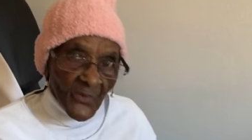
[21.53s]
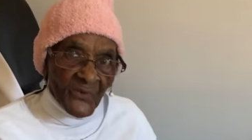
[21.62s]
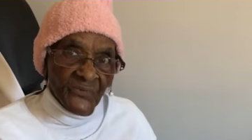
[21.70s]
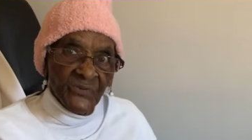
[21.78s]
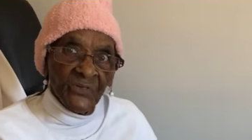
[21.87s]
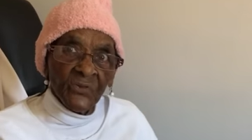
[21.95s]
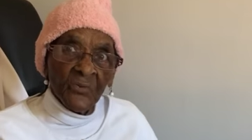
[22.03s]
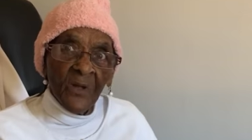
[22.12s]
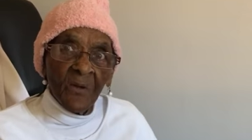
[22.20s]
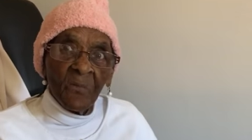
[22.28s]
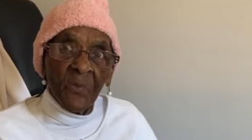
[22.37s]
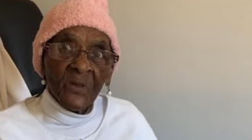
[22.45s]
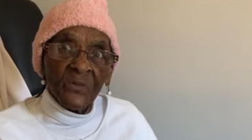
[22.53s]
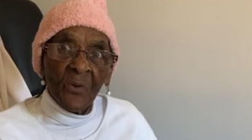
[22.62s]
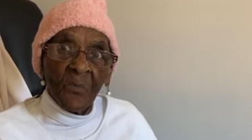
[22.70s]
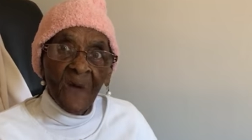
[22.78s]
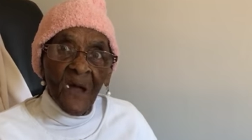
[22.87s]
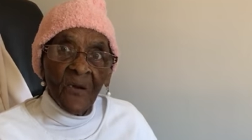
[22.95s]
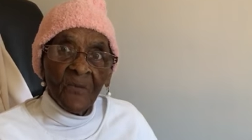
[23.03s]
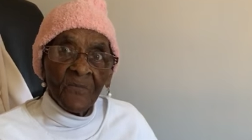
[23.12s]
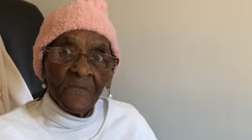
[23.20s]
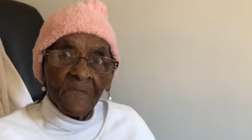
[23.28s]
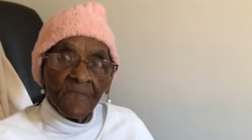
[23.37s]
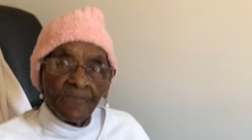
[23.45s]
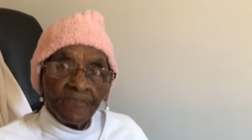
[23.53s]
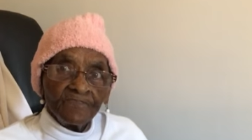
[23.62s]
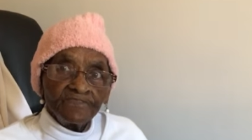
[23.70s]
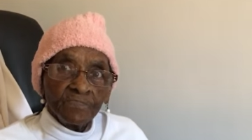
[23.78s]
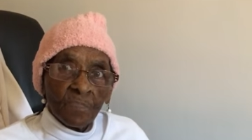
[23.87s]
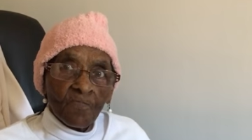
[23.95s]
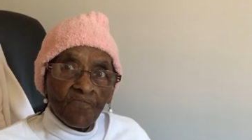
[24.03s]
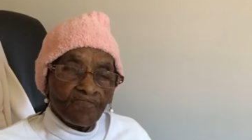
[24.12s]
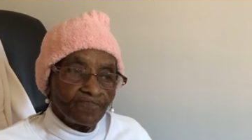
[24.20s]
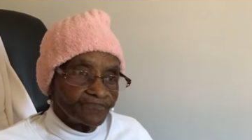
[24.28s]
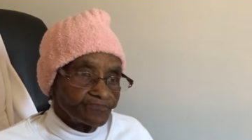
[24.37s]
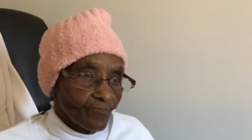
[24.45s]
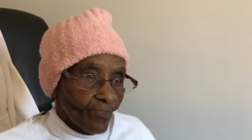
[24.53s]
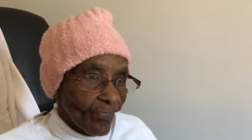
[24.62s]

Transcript: worst shit you ever put in your mouth. Grandma.